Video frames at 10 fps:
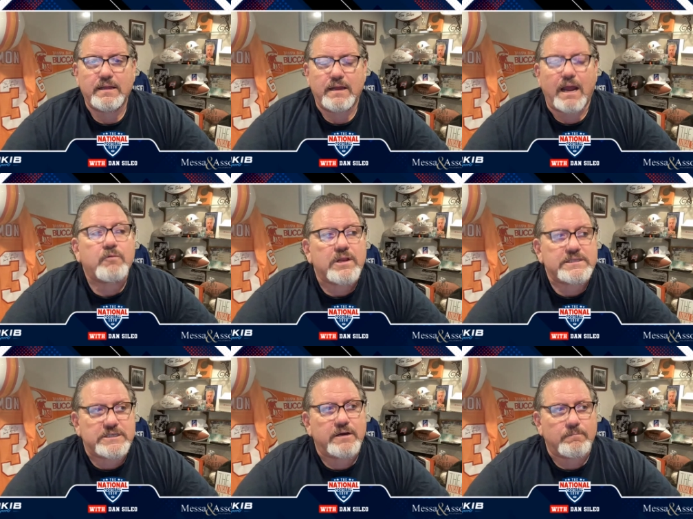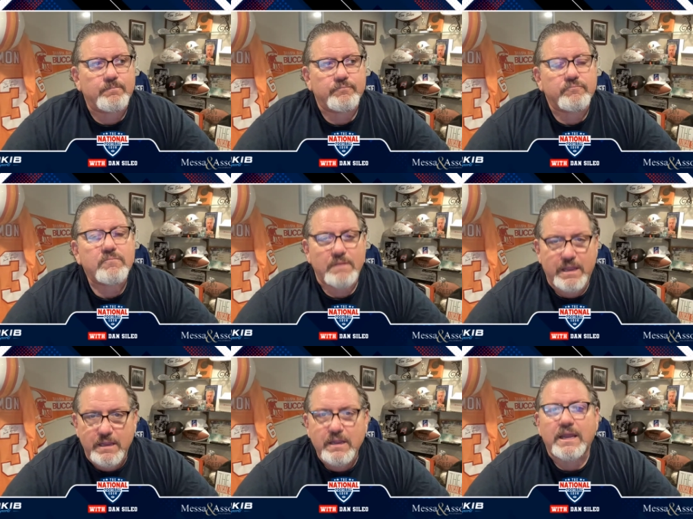I really do.
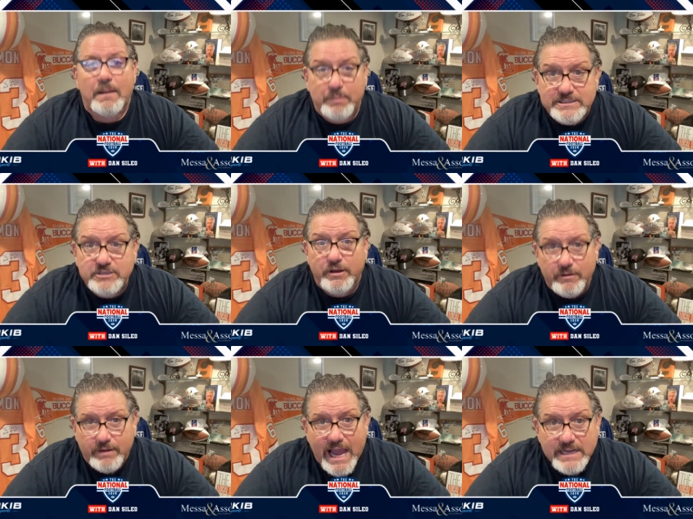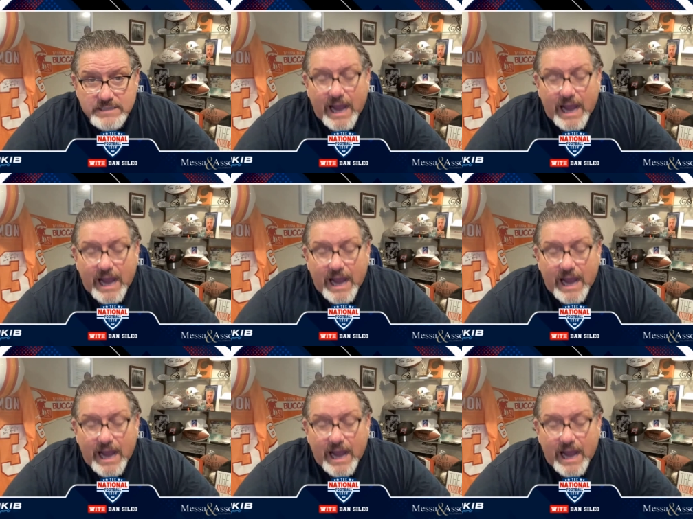God bless all you guys.